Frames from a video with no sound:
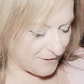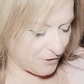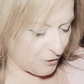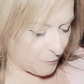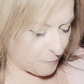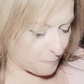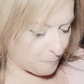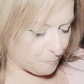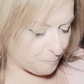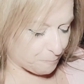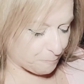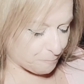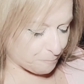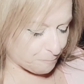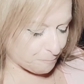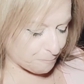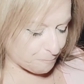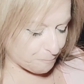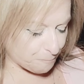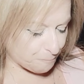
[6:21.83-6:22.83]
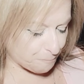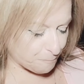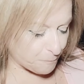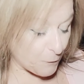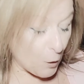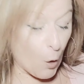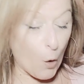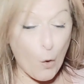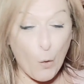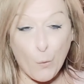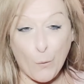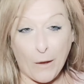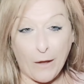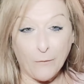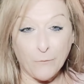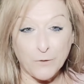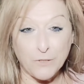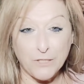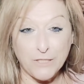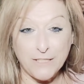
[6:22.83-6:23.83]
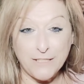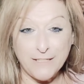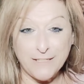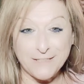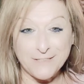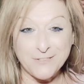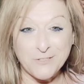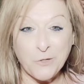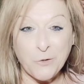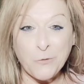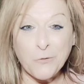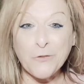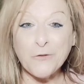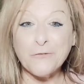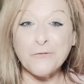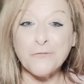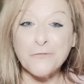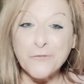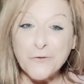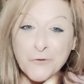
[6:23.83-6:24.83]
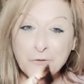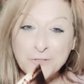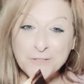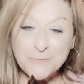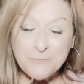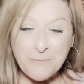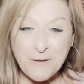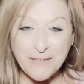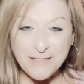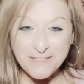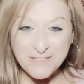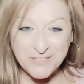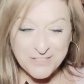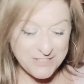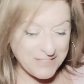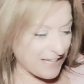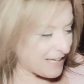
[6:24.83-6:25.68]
so, oh, wow, well, look at this. So the first message